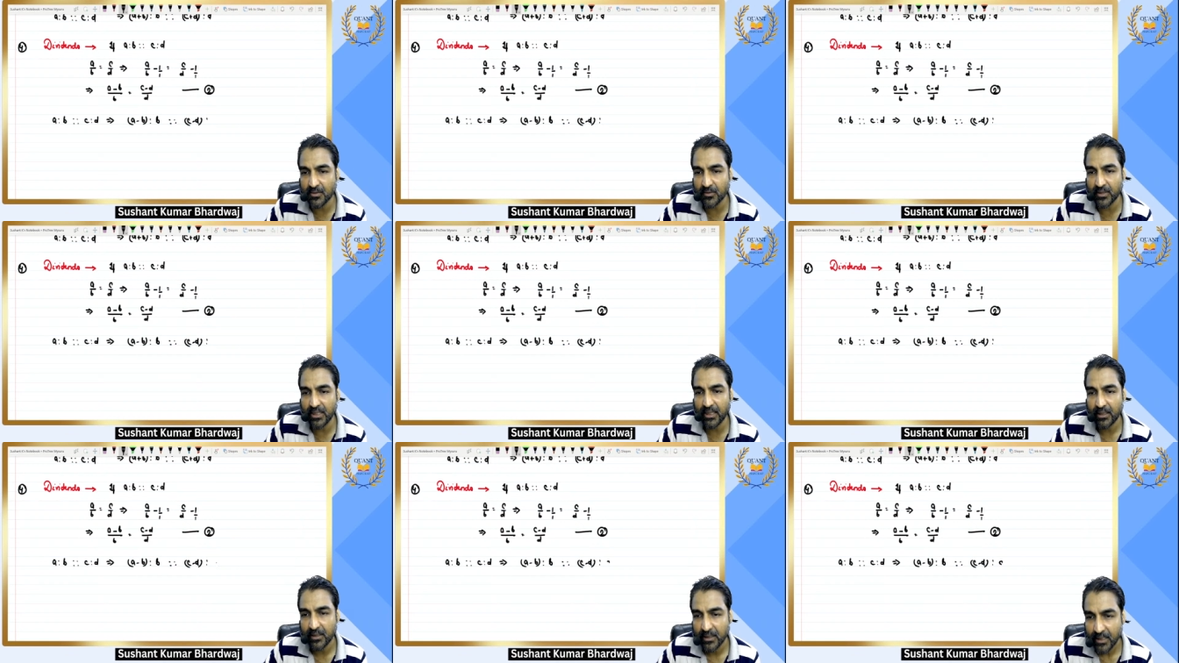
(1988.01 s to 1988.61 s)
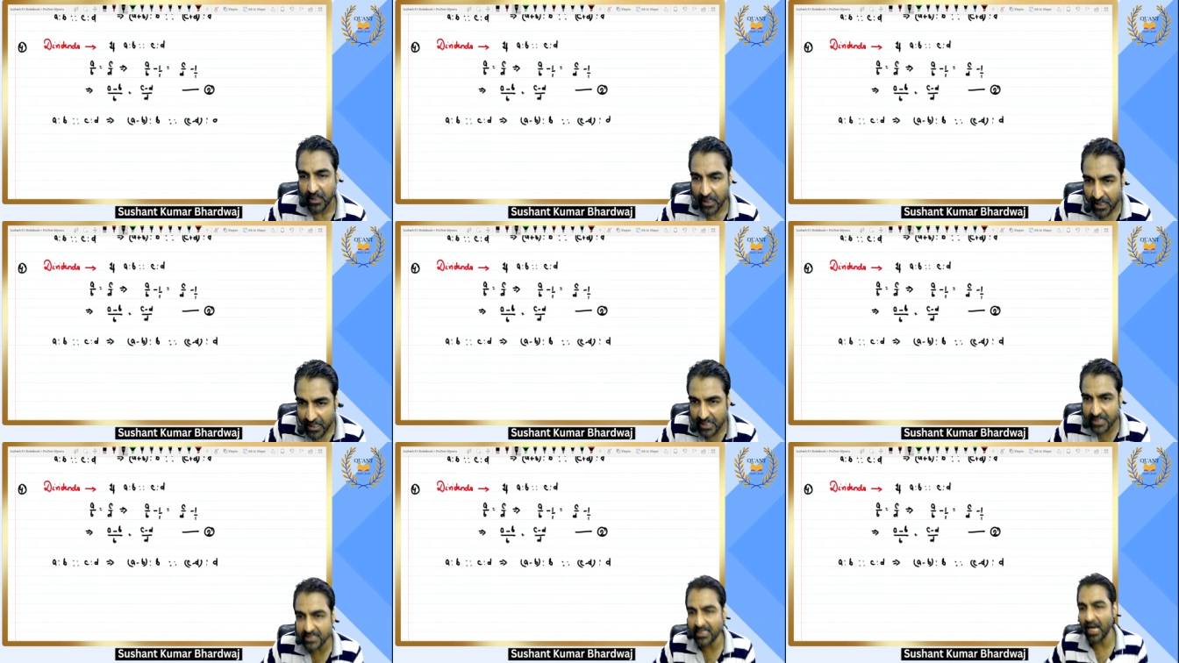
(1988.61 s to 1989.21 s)
D.
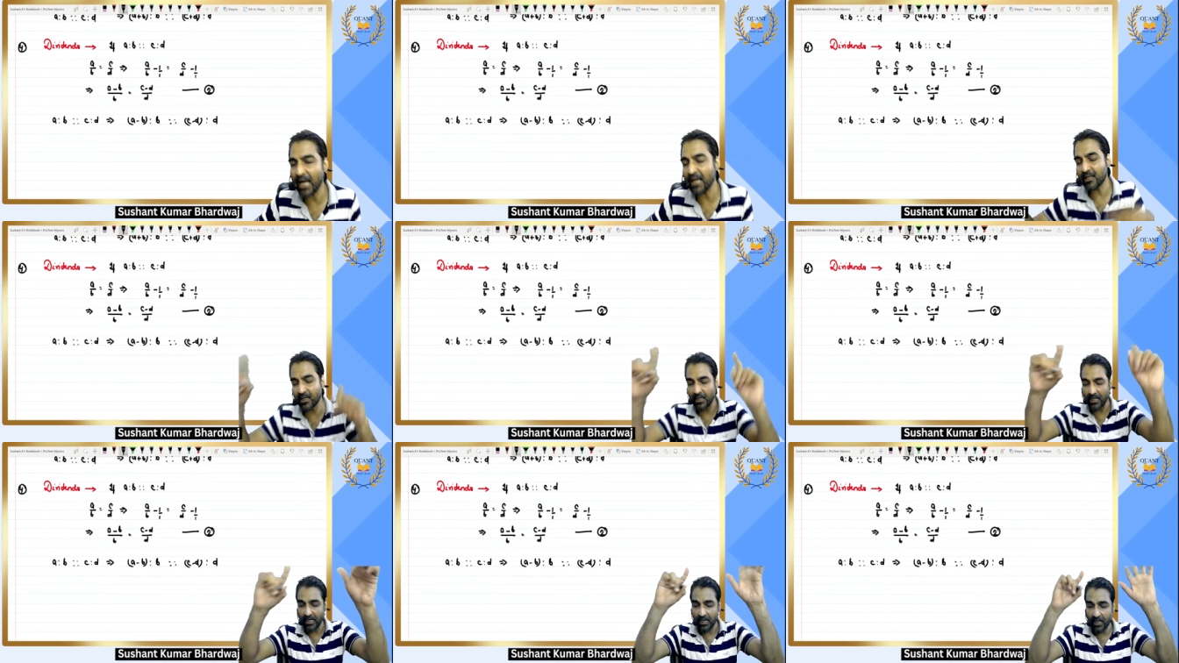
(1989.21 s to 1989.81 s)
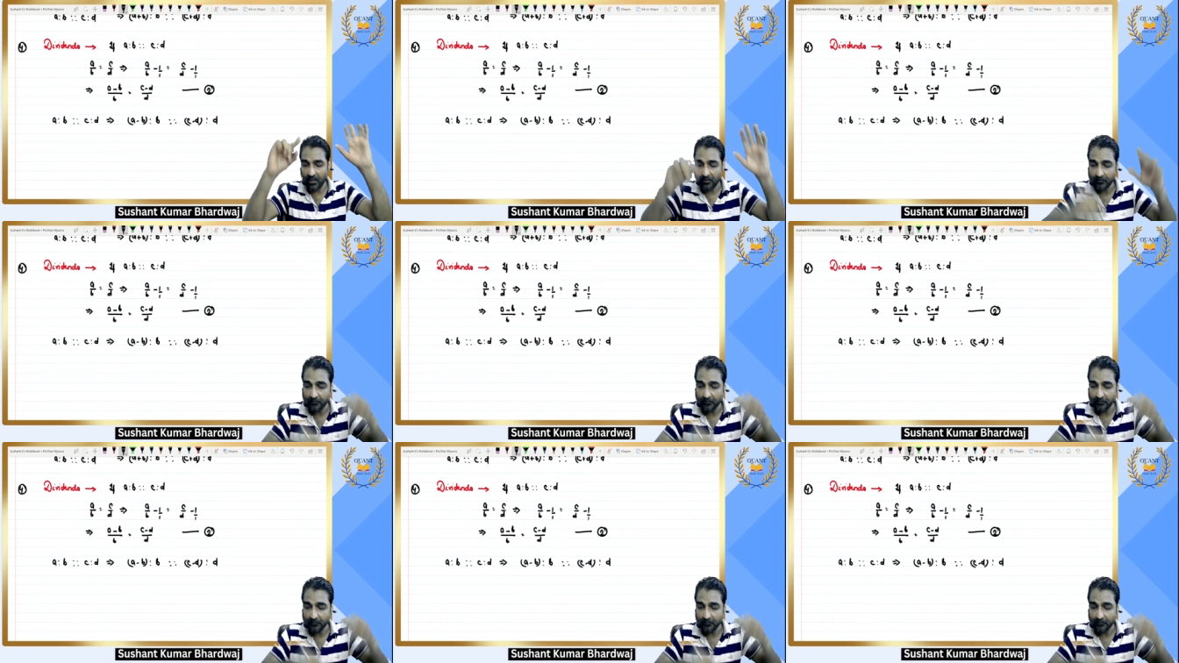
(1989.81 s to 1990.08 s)
Is that clear?